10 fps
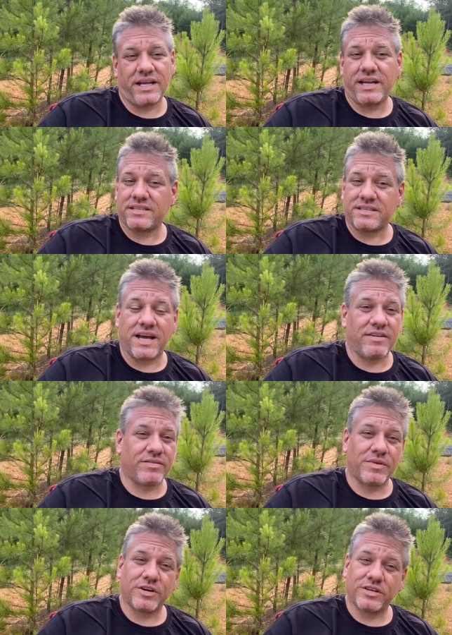That is not
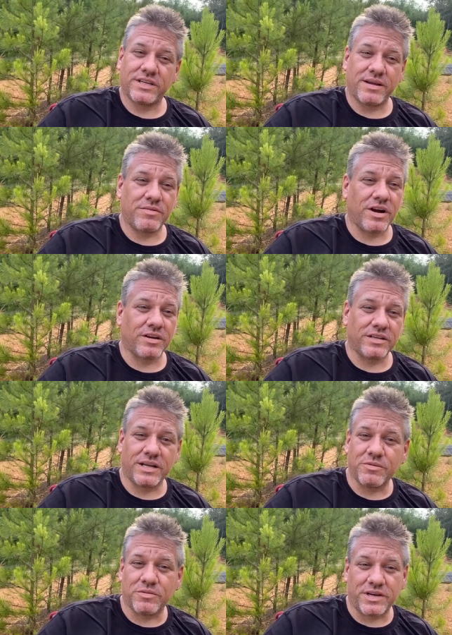from our good neighbor. Our good
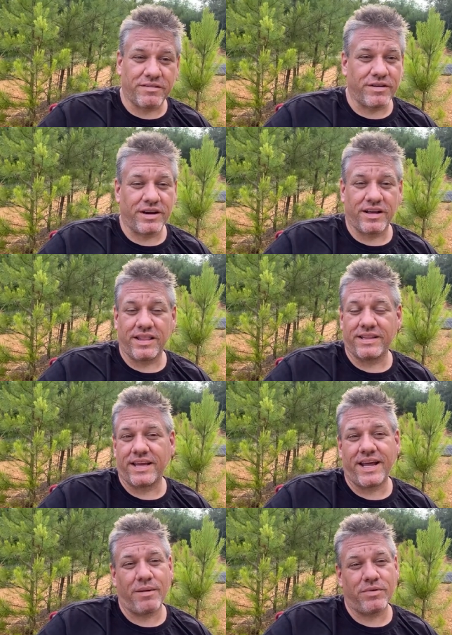neighbor would never let
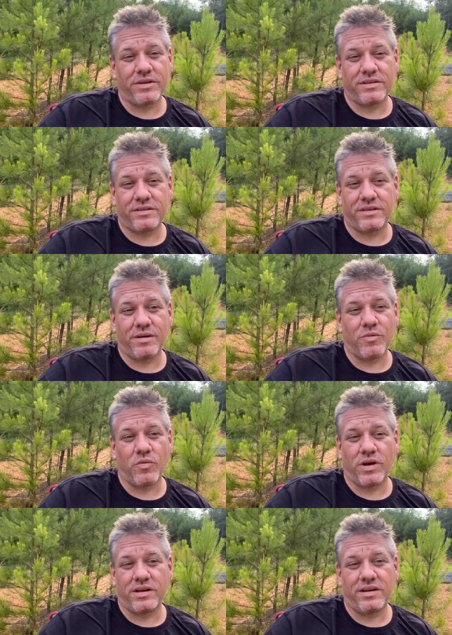that happen, number
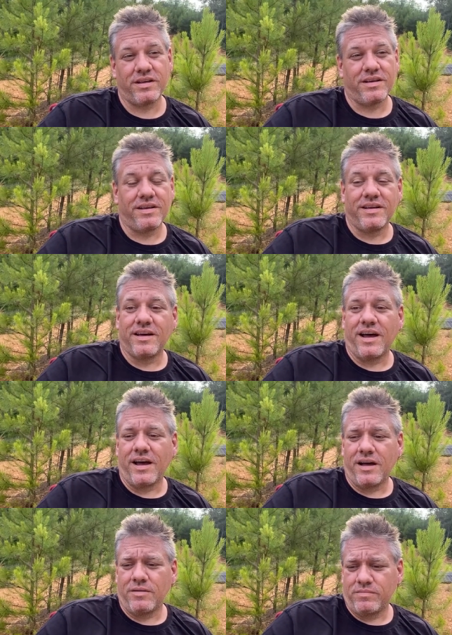one.
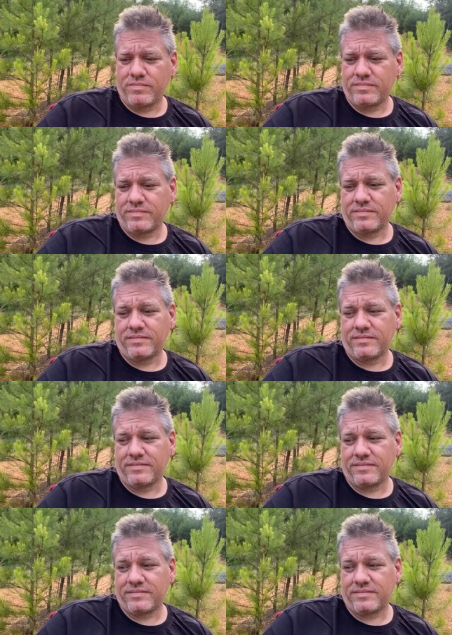
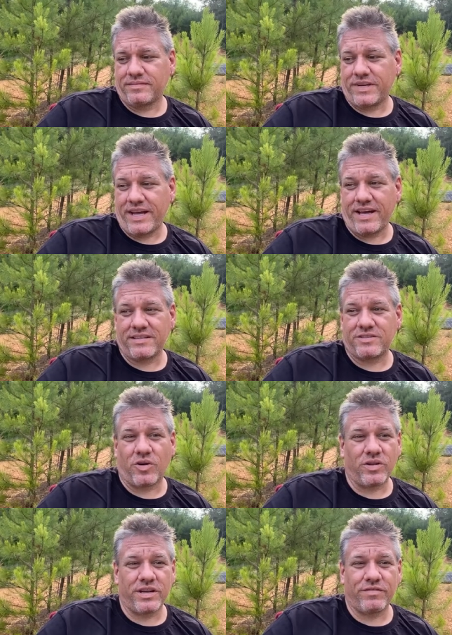But yeah, it's
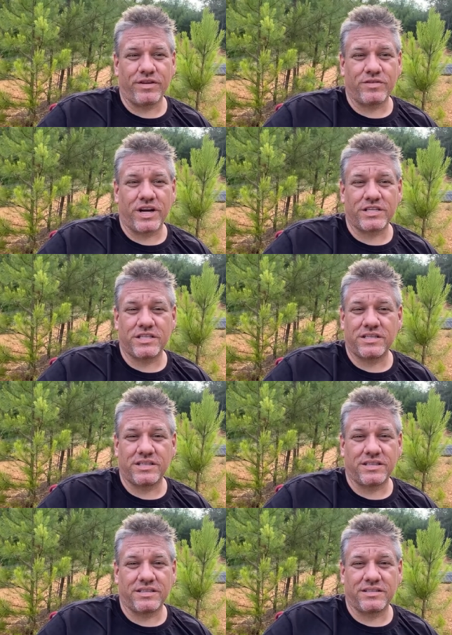totally different direction,
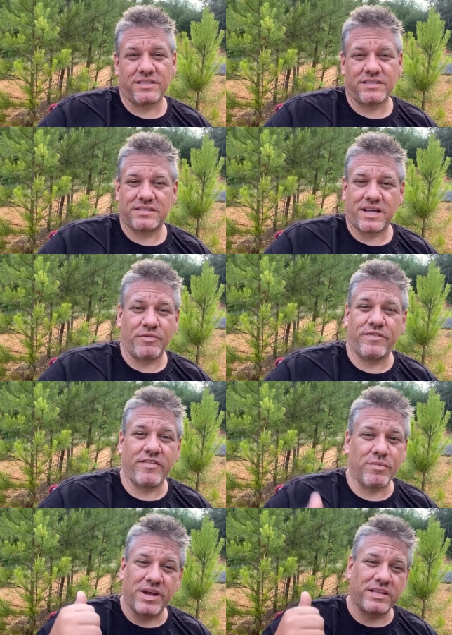and we've
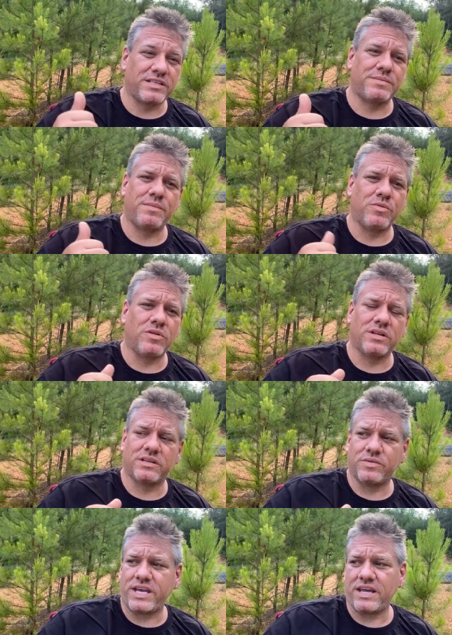never met these people,
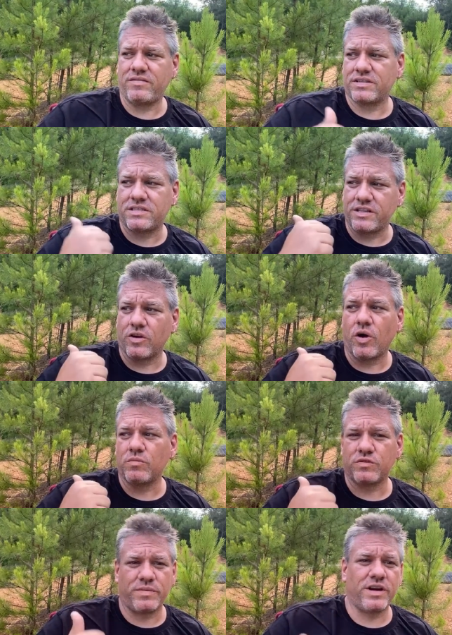and we can't even see their
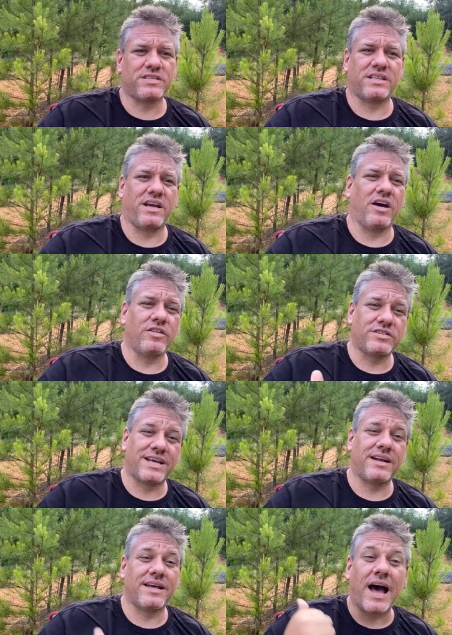homes from here. It's on the other
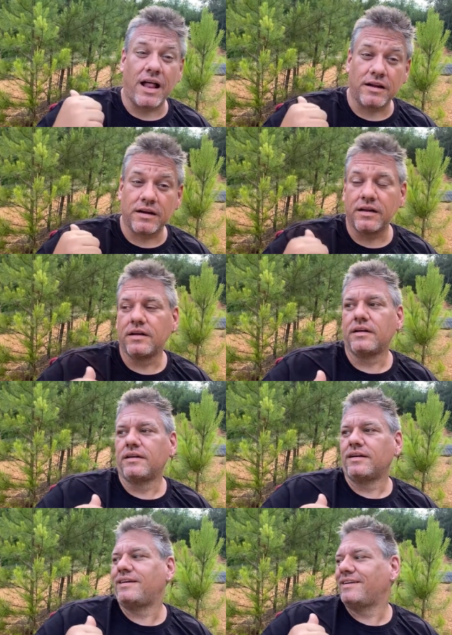side of the holler.
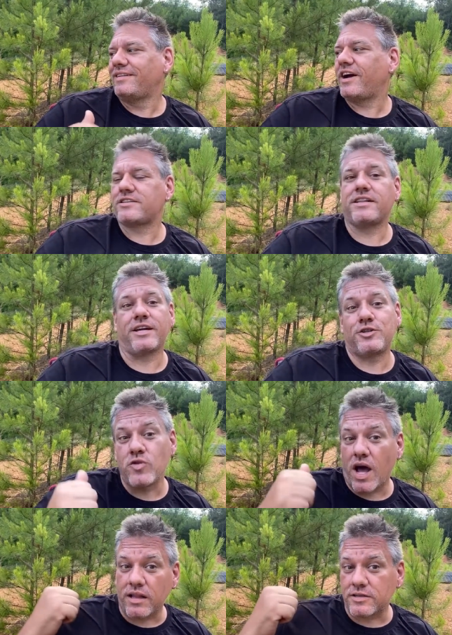They're actually like
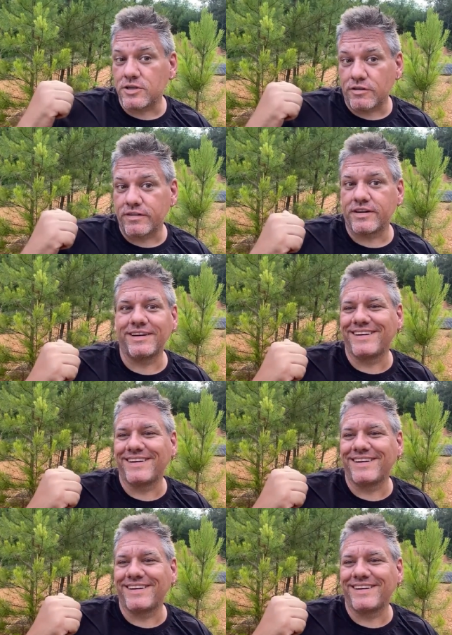2 hollers over.